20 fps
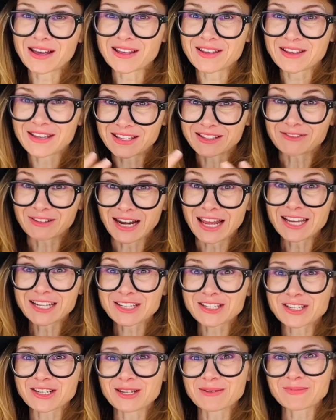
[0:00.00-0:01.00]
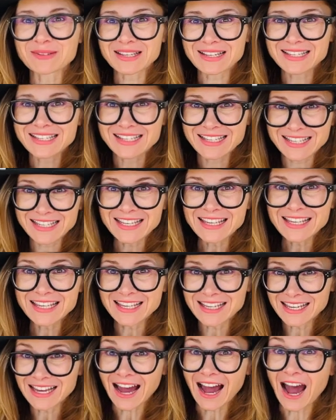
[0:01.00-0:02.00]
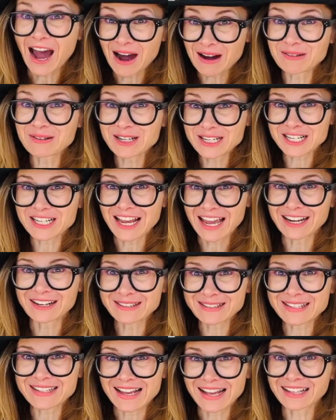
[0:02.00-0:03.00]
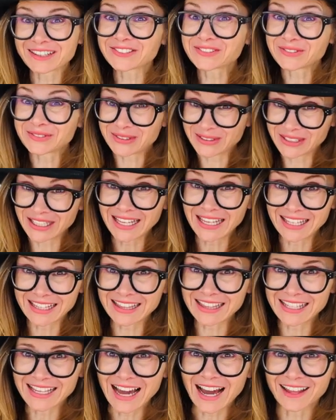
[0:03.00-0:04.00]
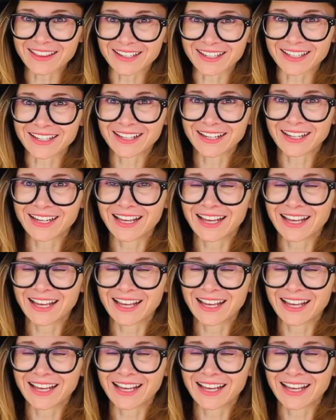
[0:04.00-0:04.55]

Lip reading: in relationships, see our shadow self in the other.